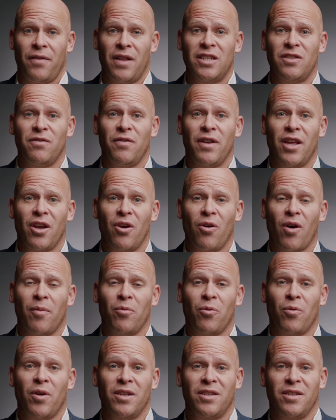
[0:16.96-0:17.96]
This video,
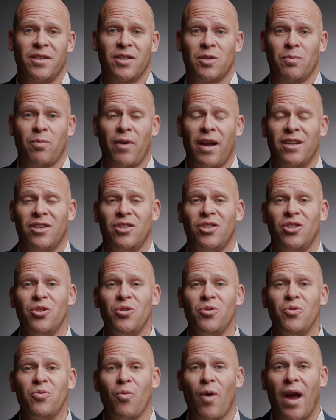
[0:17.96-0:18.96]
I'm going to explain
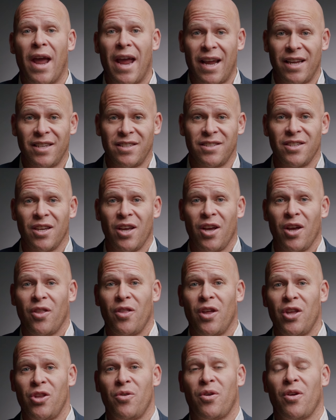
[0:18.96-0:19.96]
two ways
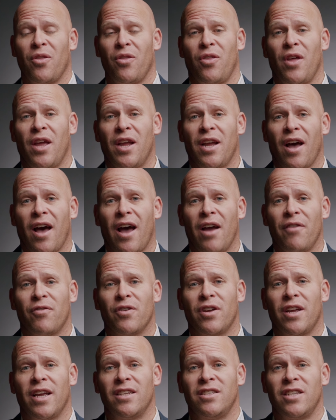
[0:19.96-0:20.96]
that you can think high
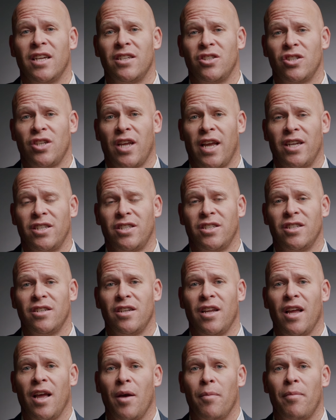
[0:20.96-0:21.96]
for kids'
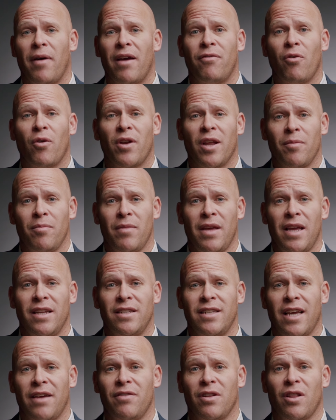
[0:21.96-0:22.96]
education by voting me,
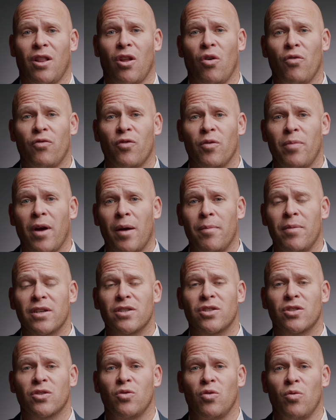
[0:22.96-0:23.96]
David Lowe, for
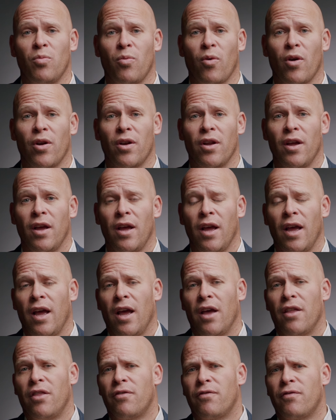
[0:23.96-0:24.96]
public school board.
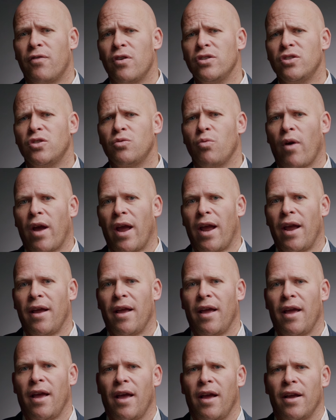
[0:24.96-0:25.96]
The first way,
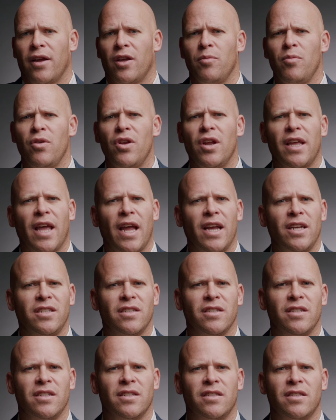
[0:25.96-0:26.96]

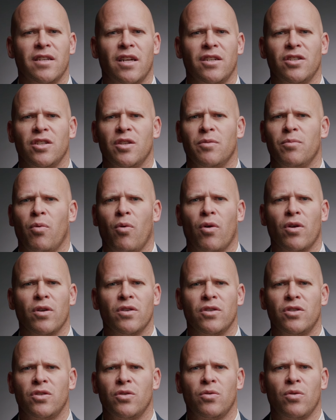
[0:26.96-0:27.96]
communication is such an
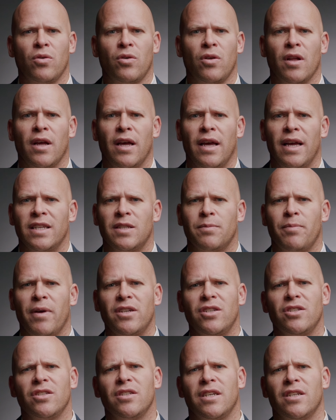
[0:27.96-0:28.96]
important tool,
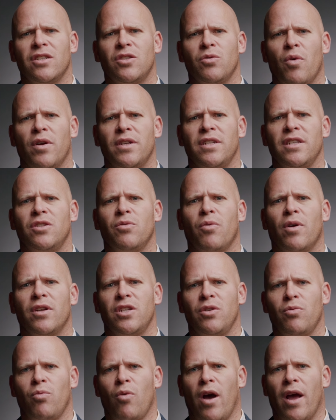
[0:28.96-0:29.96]
especially in
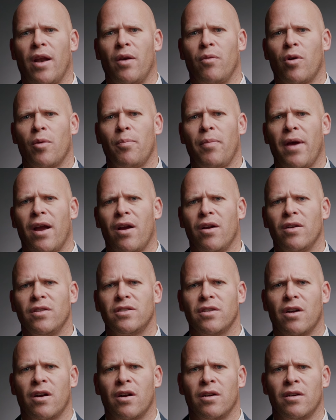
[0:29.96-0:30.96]
2021, where
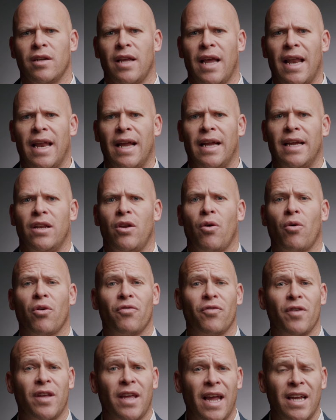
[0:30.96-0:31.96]
parents are getting
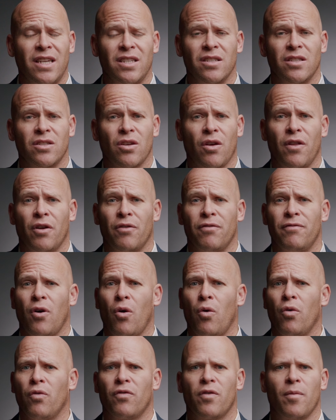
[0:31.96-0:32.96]
notifications on their
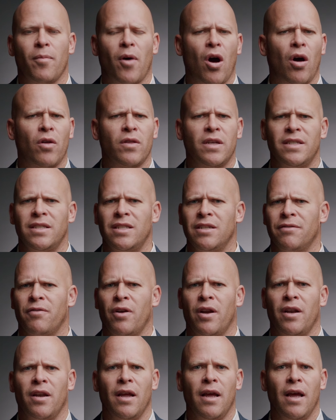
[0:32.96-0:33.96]
phone from all these
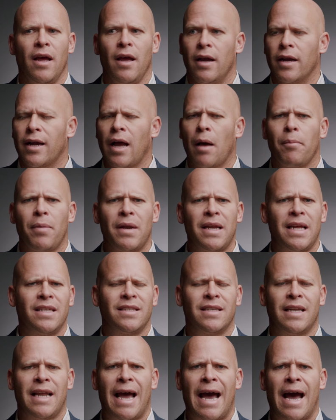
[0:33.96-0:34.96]
different
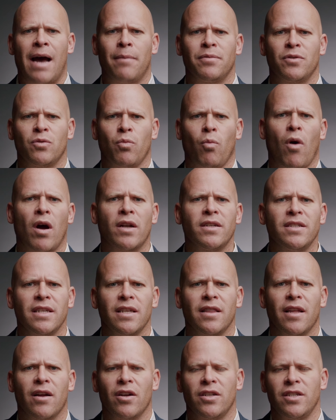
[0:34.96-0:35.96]
companies and apps
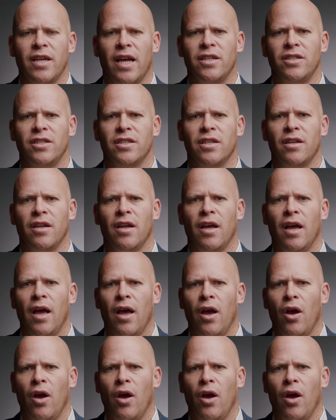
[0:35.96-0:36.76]
wanting their attention.